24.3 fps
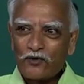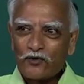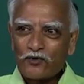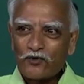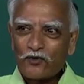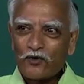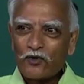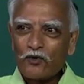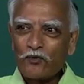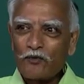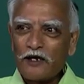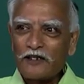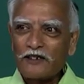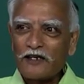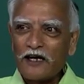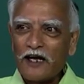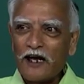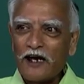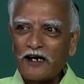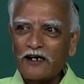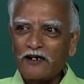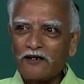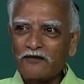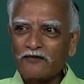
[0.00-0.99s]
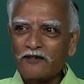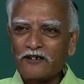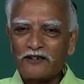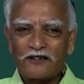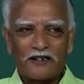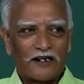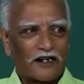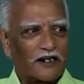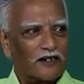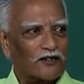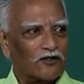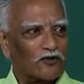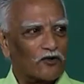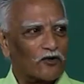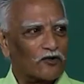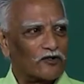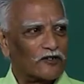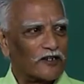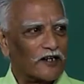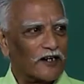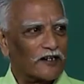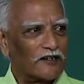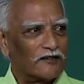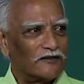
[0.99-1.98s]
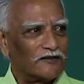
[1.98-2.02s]
So by the end of the second
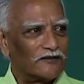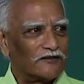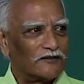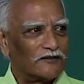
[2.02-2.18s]
crusade,